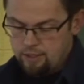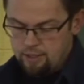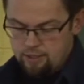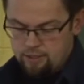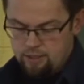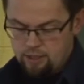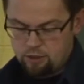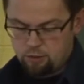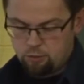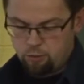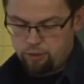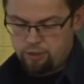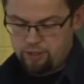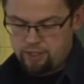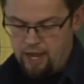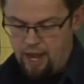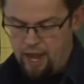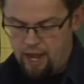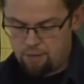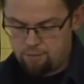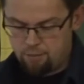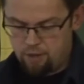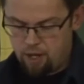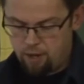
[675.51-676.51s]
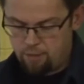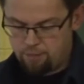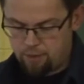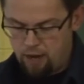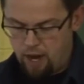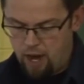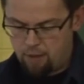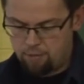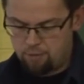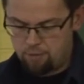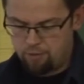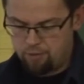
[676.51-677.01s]
This would not be a
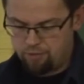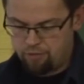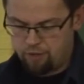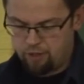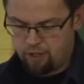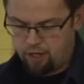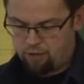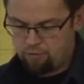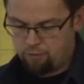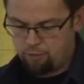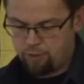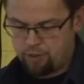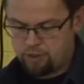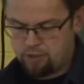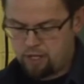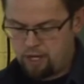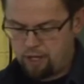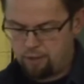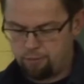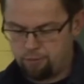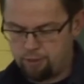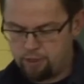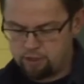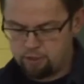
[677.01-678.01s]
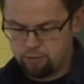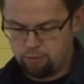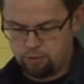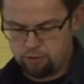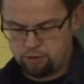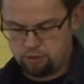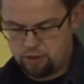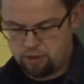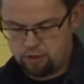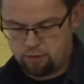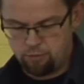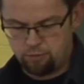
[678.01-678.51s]
problem if our governments had reasonable
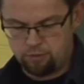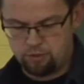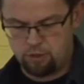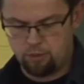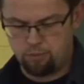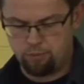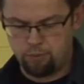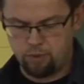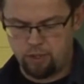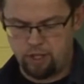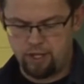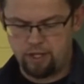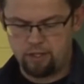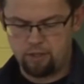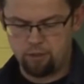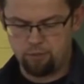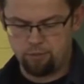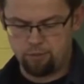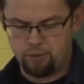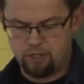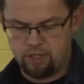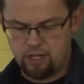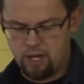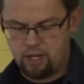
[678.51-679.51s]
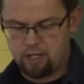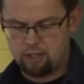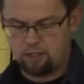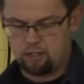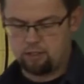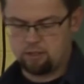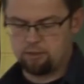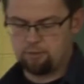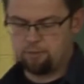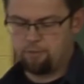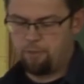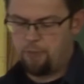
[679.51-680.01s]
systems in place to protect
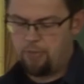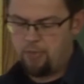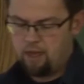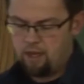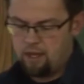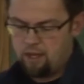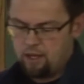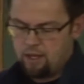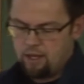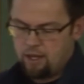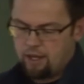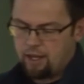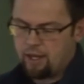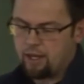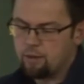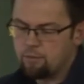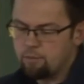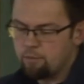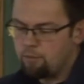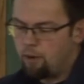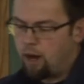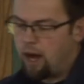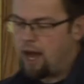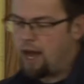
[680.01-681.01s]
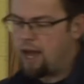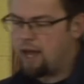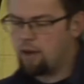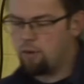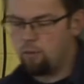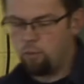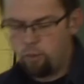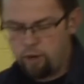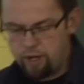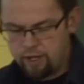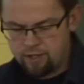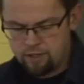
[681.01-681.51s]
us. In
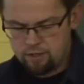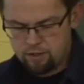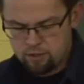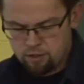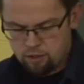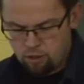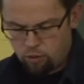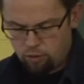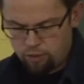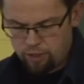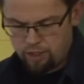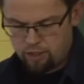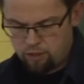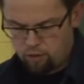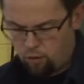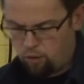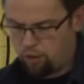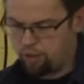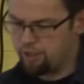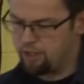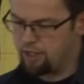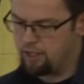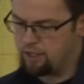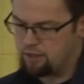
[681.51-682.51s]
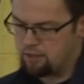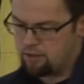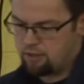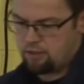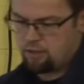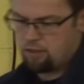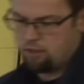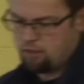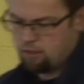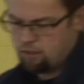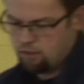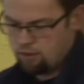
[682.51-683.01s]
my wind zoning
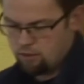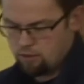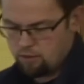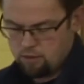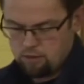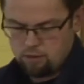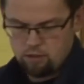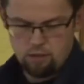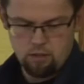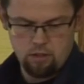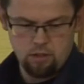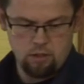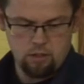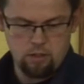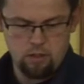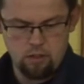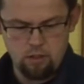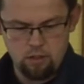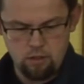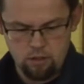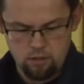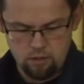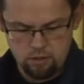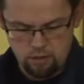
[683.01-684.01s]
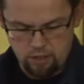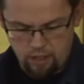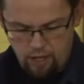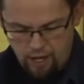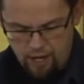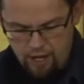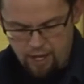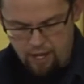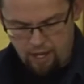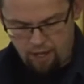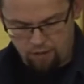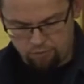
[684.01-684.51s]
ordinance that
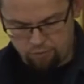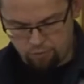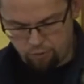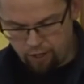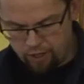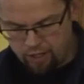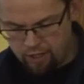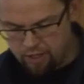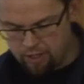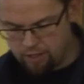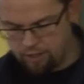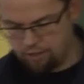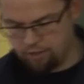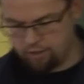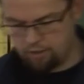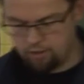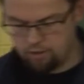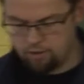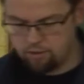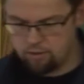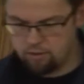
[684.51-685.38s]
I have right here